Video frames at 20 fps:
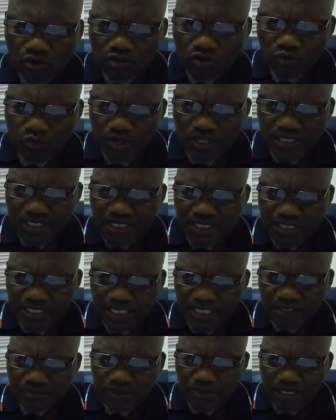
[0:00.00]
on which the
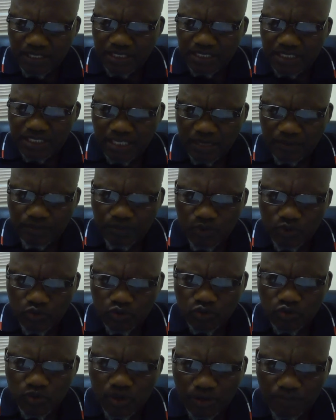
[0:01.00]
suspect is
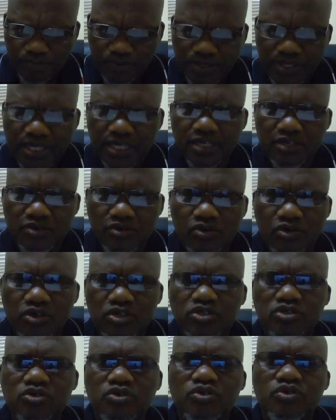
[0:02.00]
supposed to appear in
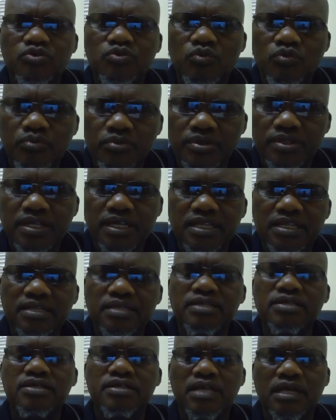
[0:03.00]
court. So
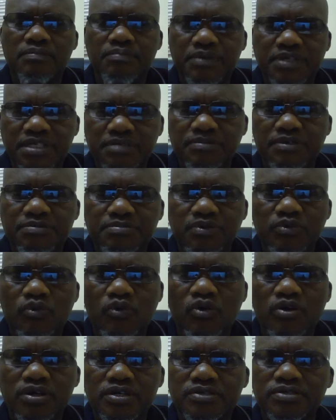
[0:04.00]
that person must be
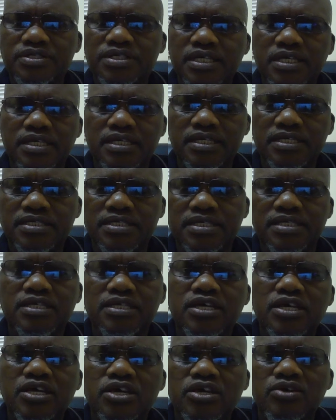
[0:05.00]
warned to say,
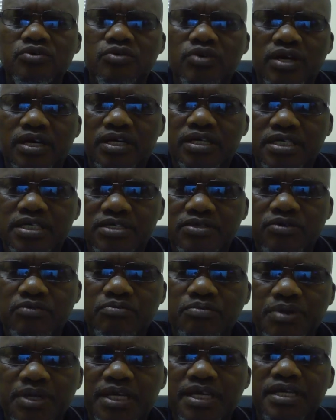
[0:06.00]
listen, you are released
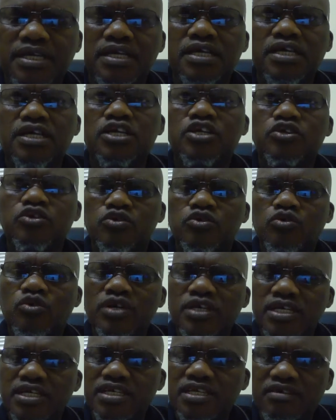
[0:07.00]
on bail, you
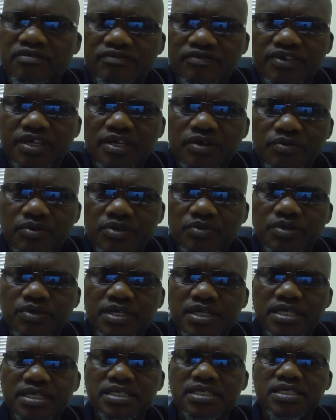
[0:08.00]
don't interfere with
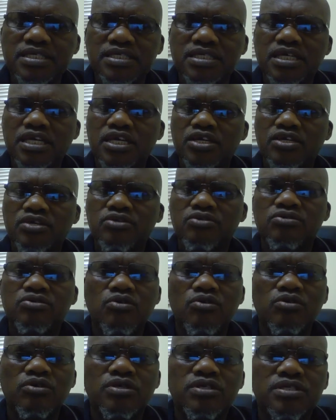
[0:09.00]
witnesses, you
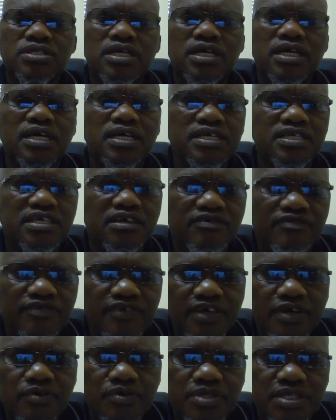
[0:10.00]
don't
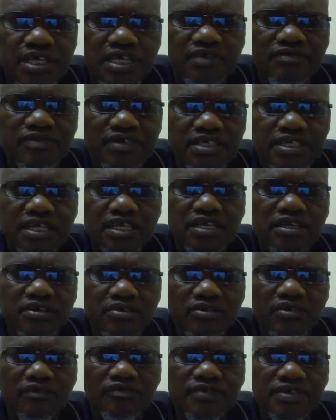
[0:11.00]
interfere with the
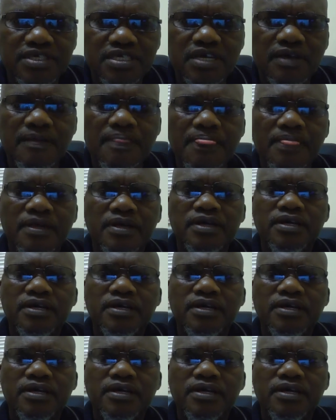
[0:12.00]
investigating officer,